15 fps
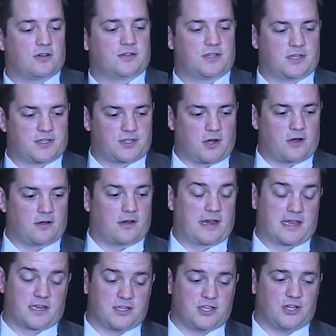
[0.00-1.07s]
start and
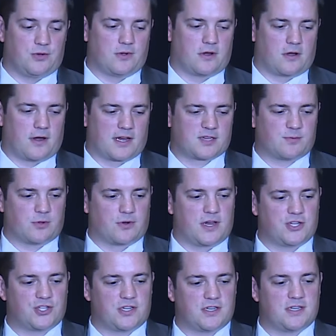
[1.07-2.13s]
continue our
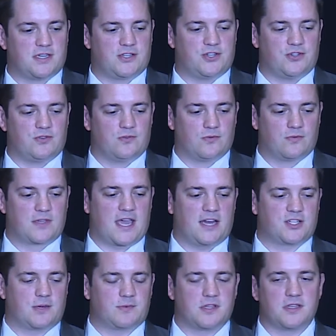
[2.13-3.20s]
exploration to
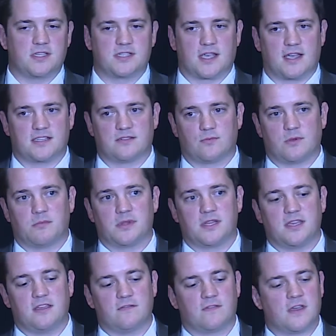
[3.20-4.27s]
catch up to these guys, and we
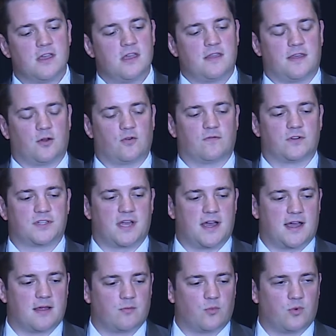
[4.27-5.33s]
believe that over
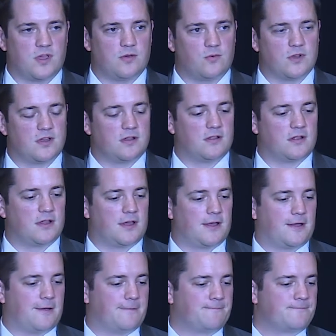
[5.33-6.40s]
time we
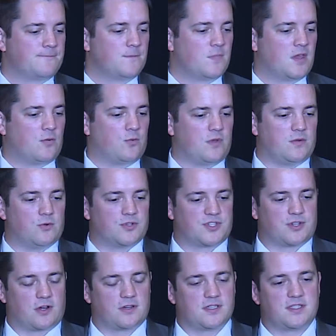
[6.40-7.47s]
will
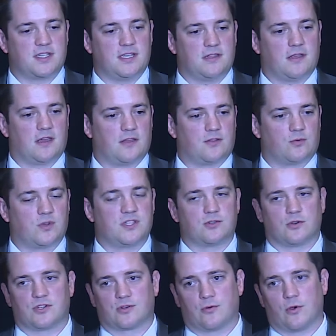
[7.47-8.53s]
start to see the
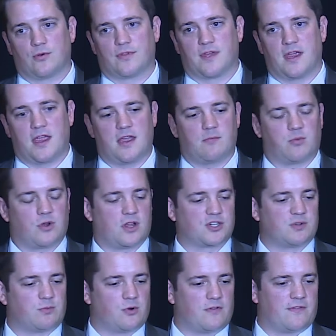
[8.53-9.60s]
resource growth and
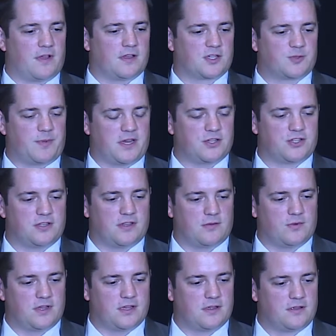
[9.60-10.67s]
production profile expansion that
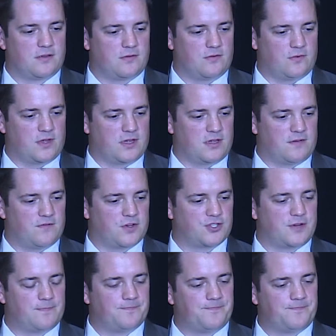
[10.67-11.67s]
we envision.